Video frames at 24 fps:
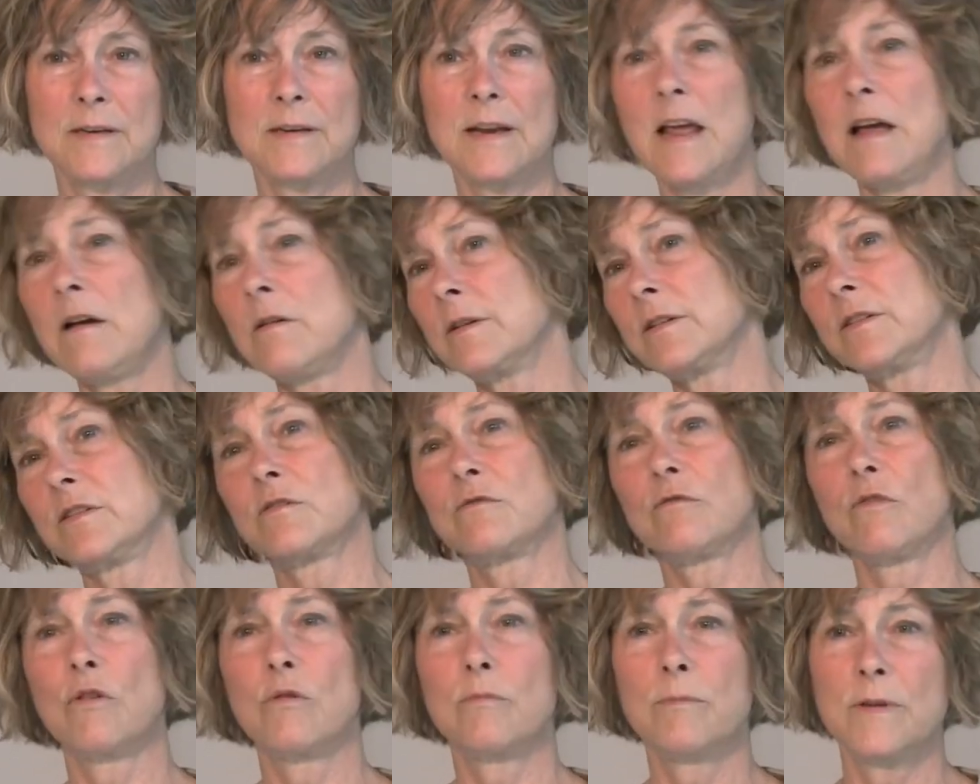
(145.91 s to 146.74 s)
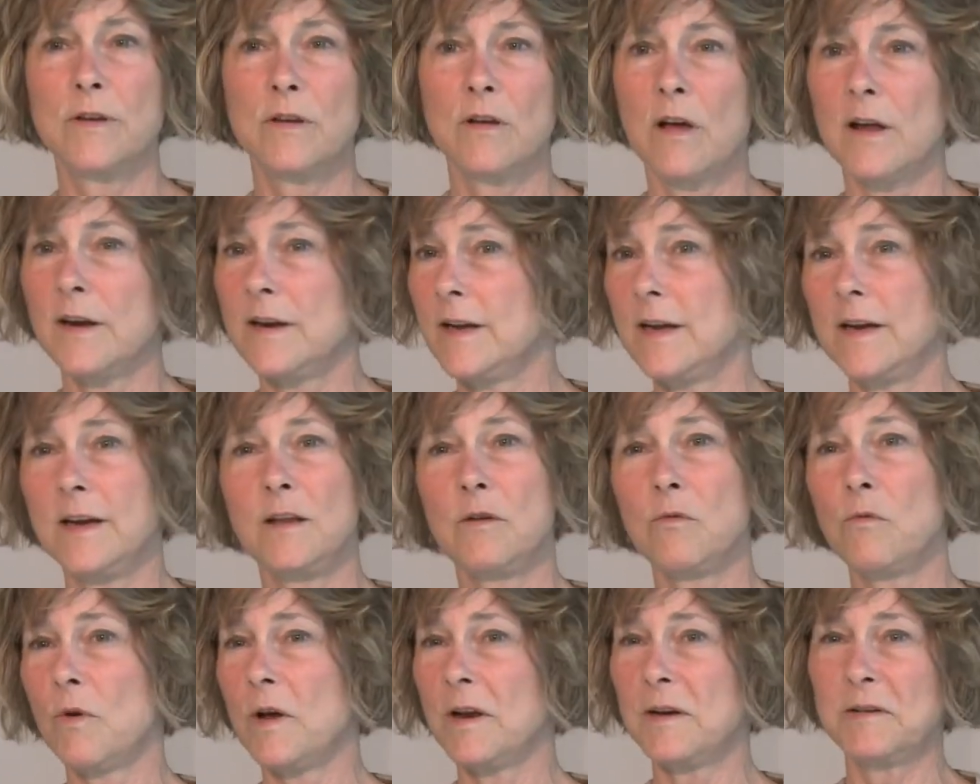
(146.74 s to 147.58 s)
Now it's grown beyond any
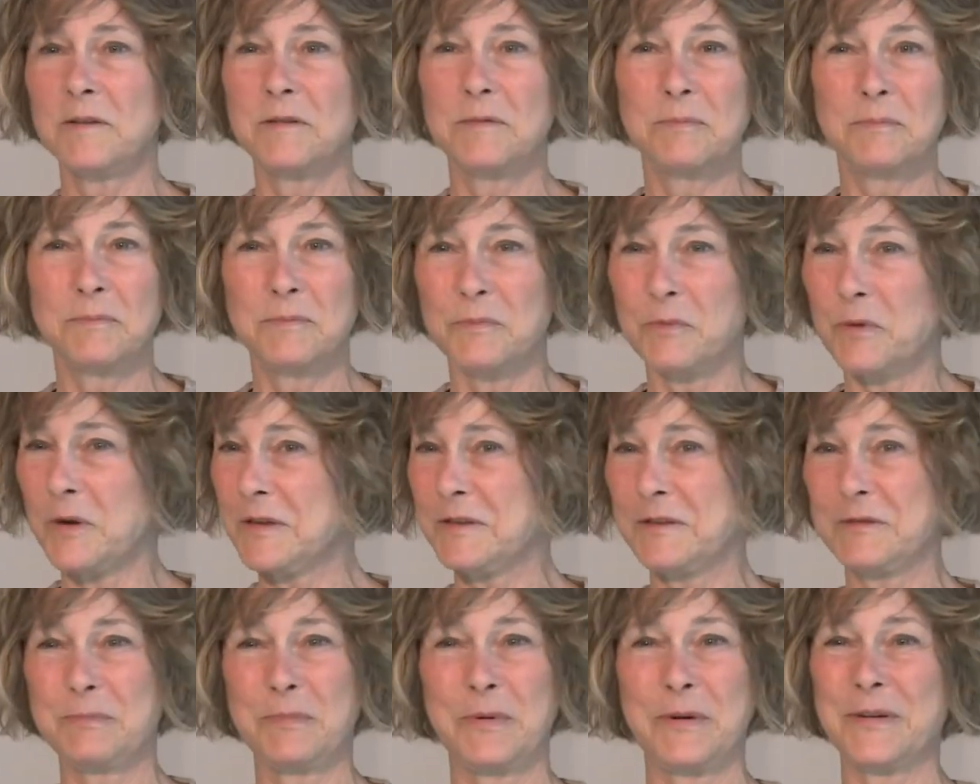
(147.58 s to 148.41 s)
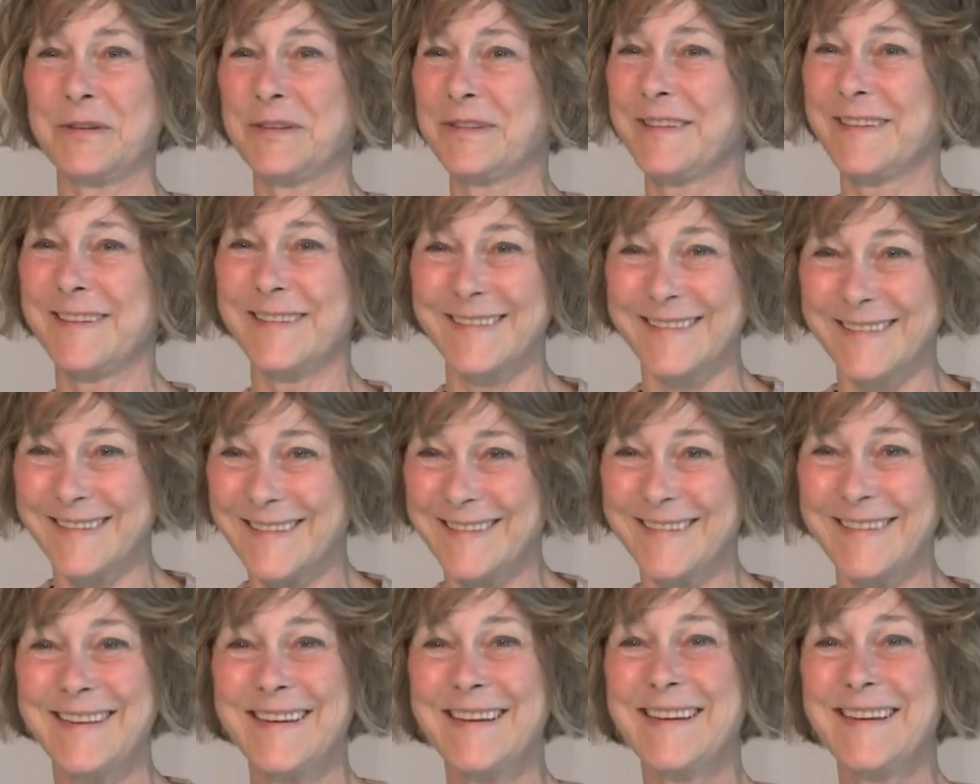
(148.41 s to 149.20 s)
one one's person's